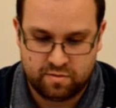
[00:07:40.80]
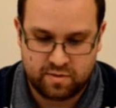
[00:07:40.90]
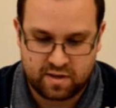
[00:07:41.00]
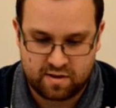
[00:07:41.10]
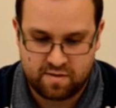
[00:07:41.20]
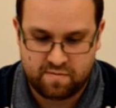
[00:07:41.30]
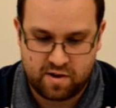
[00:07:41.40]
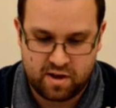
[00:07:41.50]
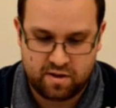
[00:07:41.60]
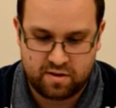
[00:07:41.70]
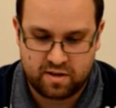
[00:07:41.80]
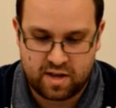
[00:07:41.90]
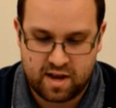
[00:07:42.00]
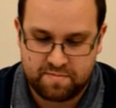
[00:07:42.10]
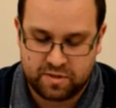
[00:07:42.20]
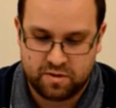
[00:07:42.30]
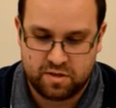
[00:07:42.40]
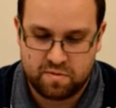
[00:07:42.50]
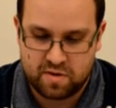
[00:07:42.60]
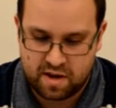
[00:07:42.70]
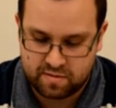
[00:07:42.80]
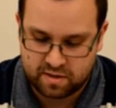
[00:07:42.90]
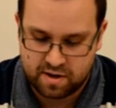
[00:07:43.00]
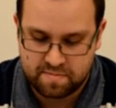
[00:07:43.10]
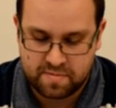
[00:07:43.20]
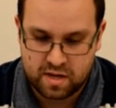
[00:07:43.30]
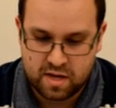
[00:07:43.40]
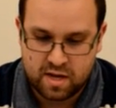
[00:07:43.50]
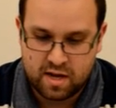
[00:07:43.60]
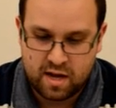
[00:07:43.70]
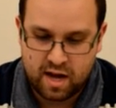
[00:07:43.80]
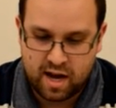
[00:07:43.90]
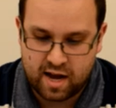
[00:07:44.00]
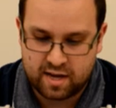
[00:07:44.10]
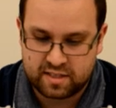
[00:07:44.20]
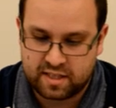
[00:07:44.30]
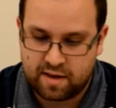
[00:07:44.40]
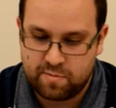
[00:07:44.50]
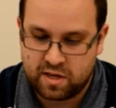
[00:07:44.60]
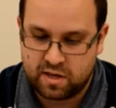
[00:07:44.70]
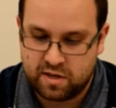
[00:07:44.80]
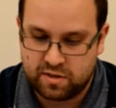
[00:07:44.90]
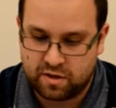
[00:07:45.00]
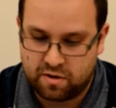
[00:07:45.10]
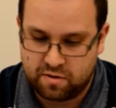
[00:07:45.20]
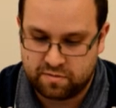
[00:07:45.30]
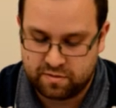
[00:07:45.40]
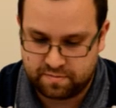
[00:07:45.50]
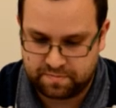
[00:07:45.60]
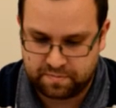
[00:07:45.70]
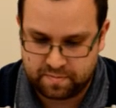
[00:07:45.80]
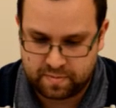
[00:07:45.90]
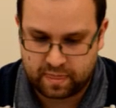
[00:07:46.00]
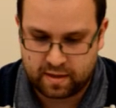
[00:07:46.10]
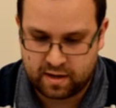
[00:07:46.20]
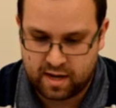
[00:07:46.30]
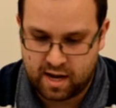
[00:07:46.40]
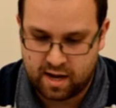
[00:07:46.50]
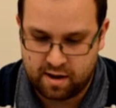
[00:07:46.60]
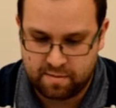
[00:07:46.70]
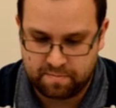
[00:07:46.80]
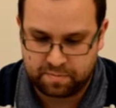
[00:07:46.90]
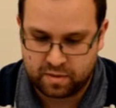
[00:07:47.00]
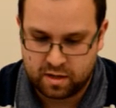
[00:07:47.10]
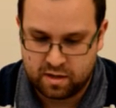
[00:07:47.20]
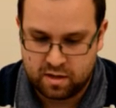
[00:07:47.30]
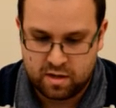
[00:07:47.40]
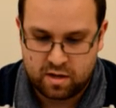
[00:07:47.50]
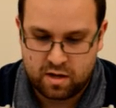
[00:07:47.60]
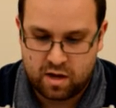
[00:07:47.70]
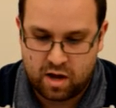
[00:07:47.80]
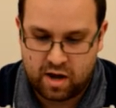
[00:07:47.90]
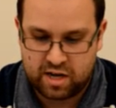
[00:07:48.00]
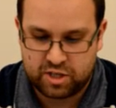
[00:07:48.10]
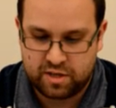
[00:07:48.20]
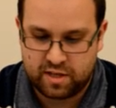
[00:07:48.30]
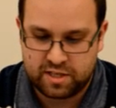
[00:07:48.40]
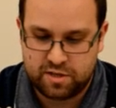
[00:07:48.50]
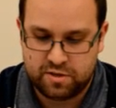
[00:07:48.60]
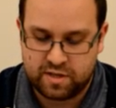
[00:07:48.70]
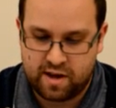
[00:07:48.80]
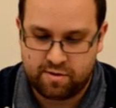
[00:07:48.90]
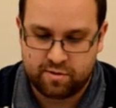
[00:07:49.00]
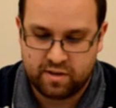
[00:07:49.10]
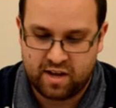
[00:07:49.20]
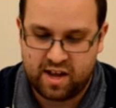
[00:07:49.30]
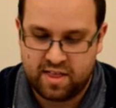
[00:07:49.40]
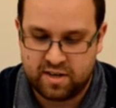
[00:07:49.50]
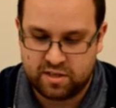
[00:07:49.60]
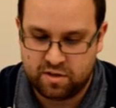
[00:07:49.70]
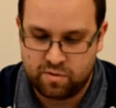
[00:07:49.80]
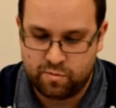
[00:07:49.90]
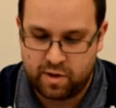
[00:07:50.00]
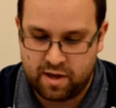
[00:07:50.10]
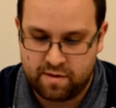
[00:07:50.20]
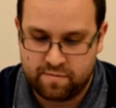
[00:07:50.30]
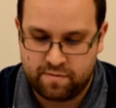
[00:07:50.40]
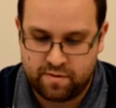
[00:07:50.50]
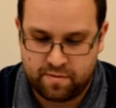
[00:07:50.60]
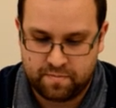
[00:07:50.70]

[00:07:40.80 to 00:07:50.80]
kind of if I could get, so zoned date time. And again, we can use of. Um, Actually, let's use now and then do with,